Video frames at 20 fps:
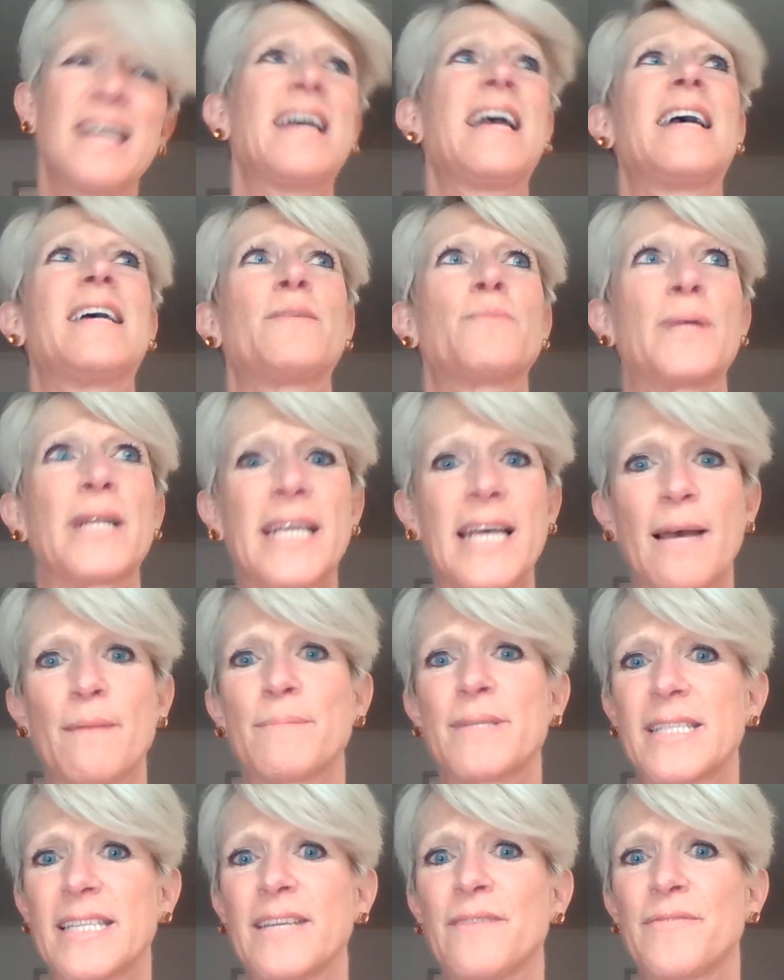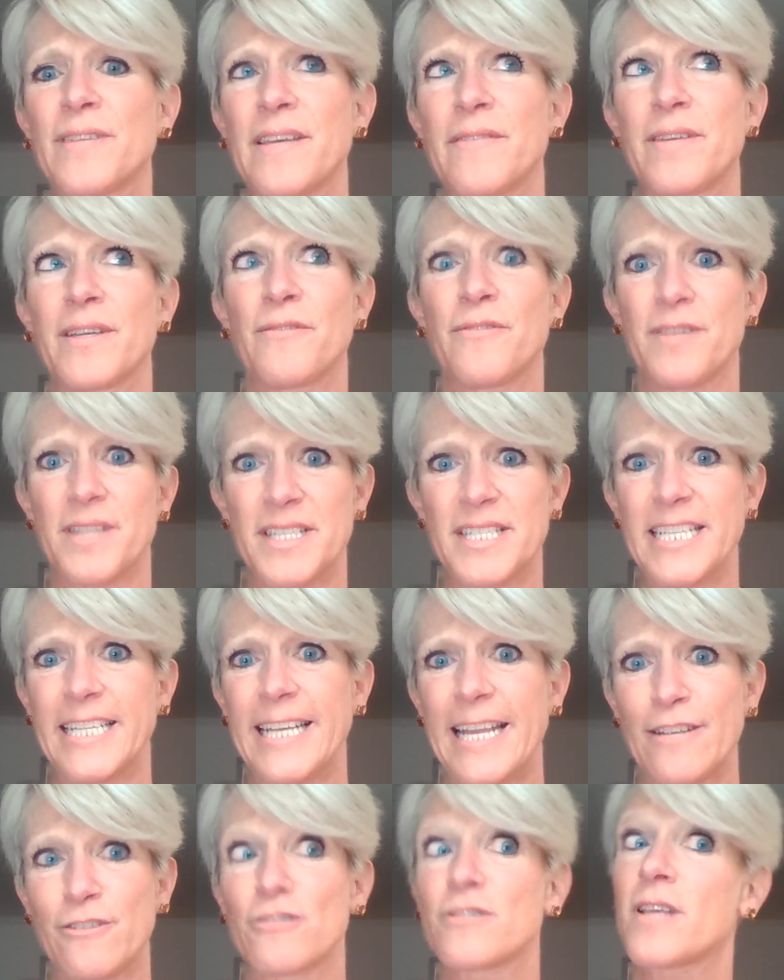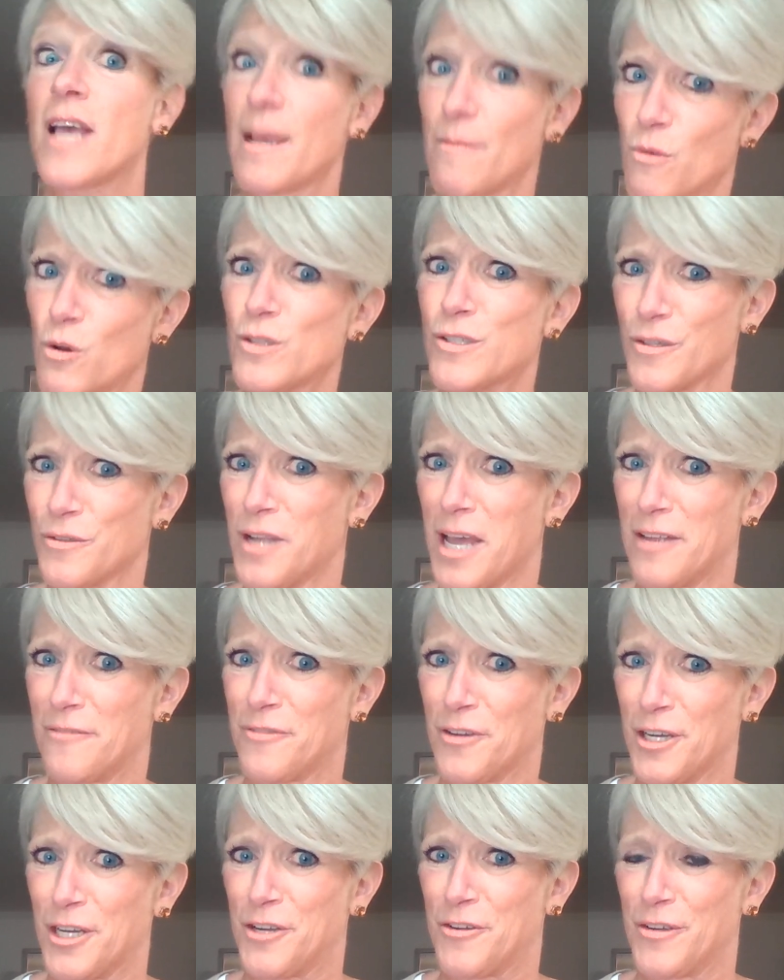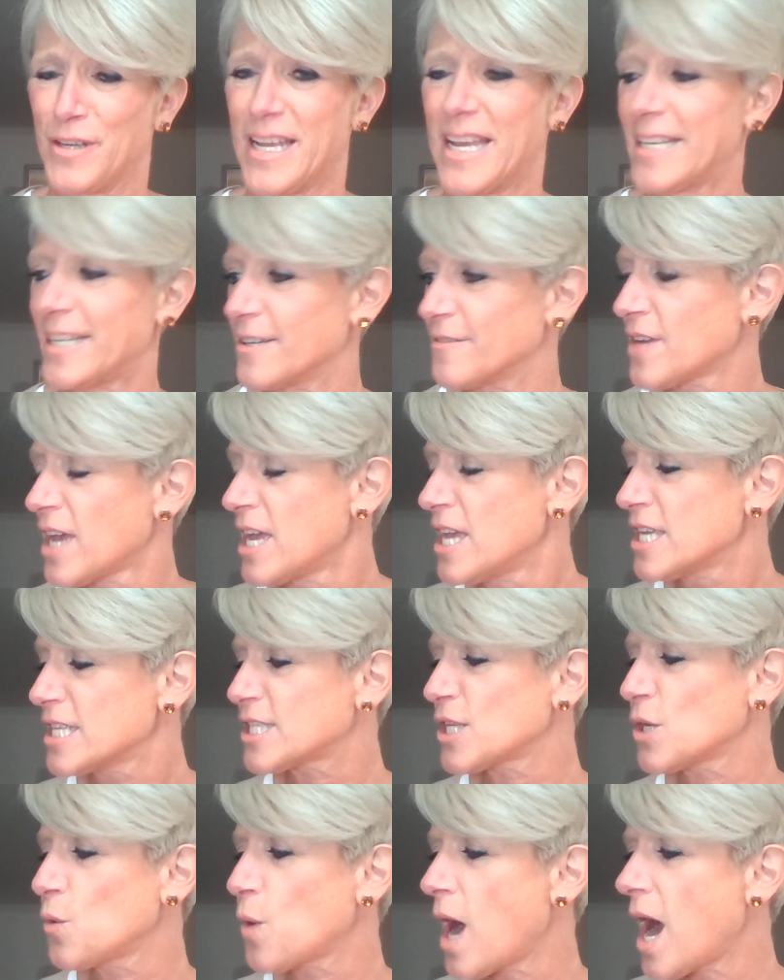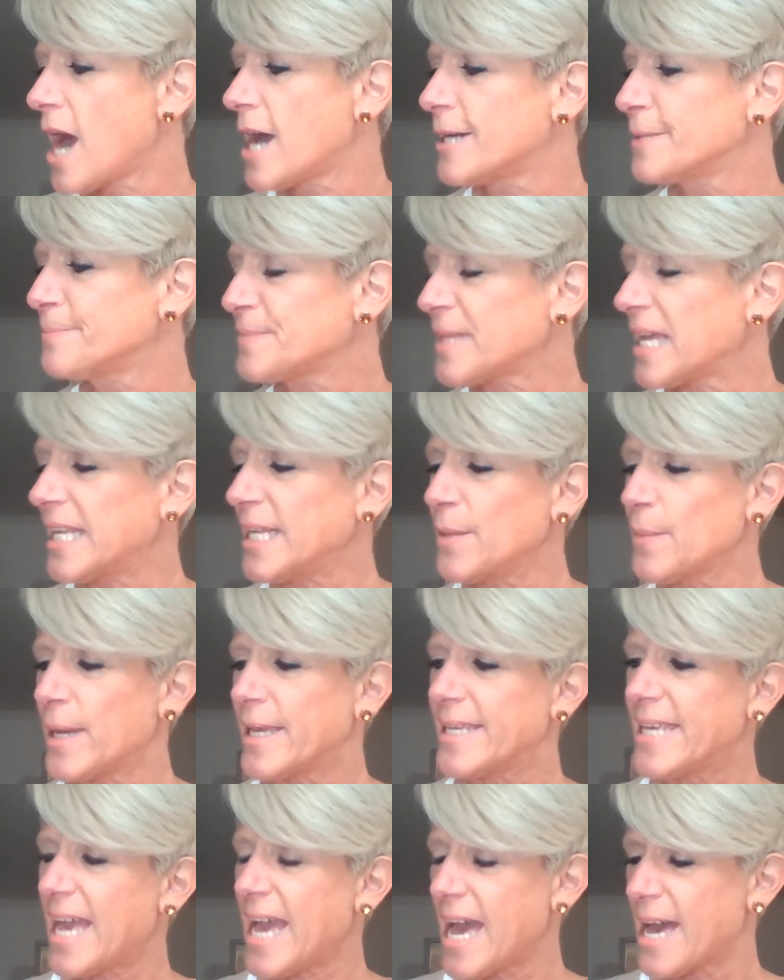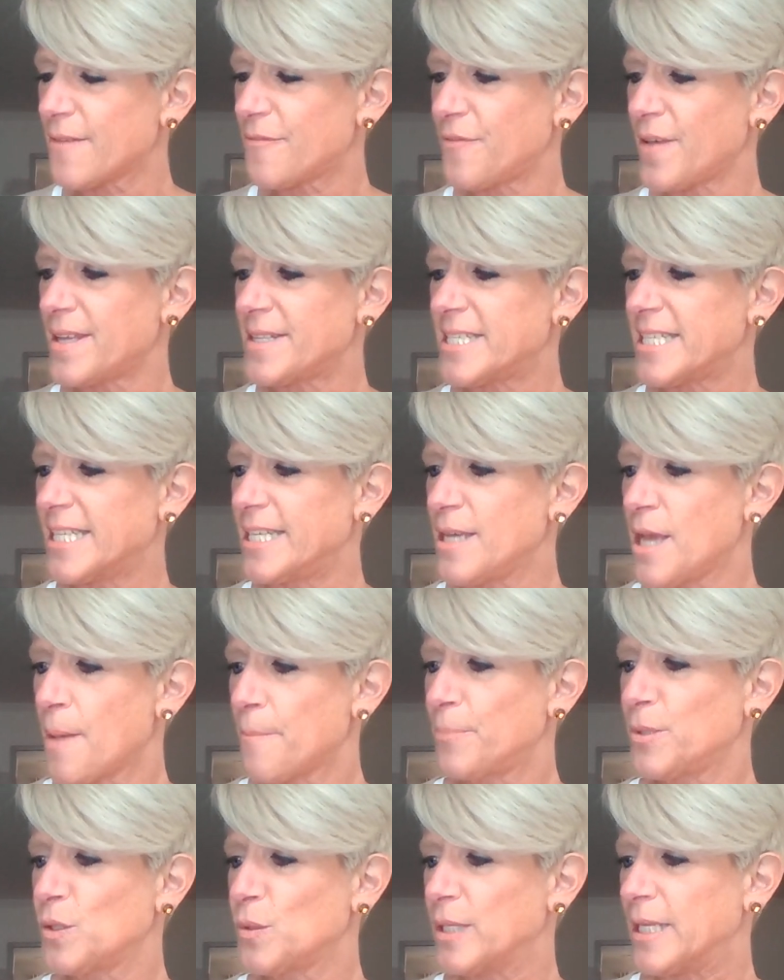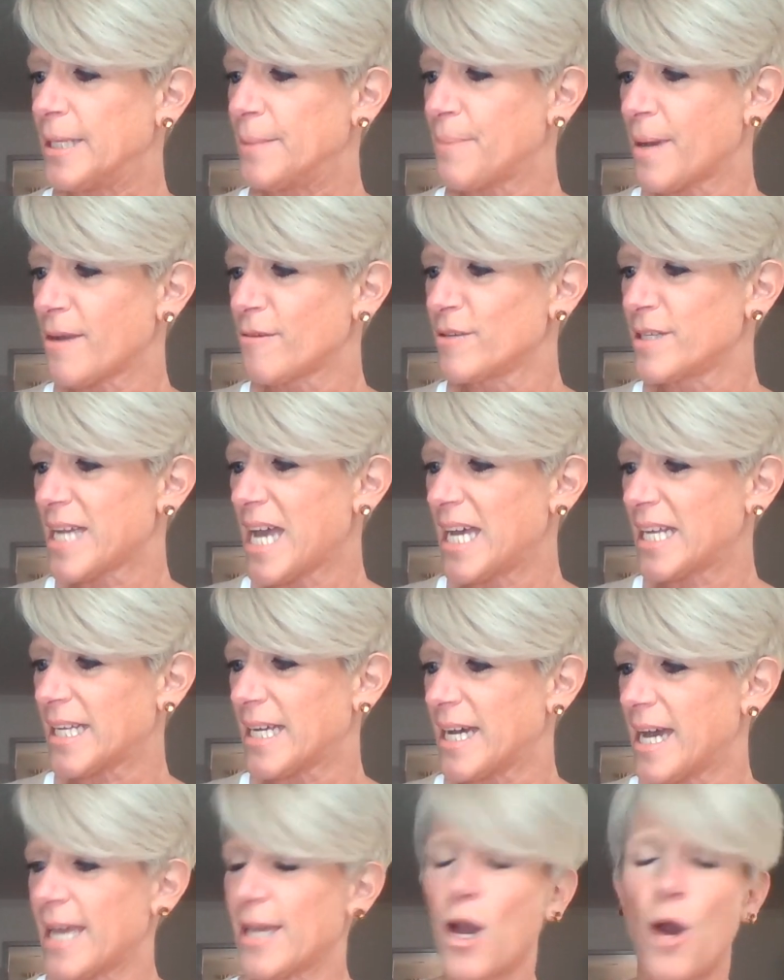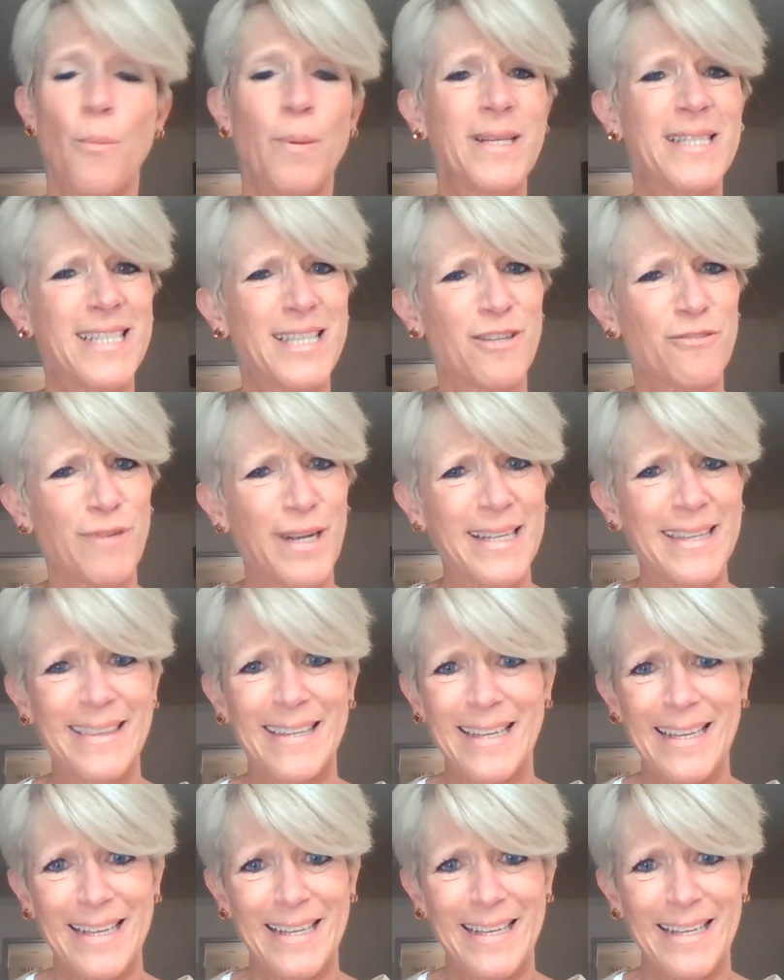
And when it comes to gift giving for the teenagers, I'm also not very creative. So, anyway, yeah, Fenty Beauty by Rihanna. I hope I did the right thing.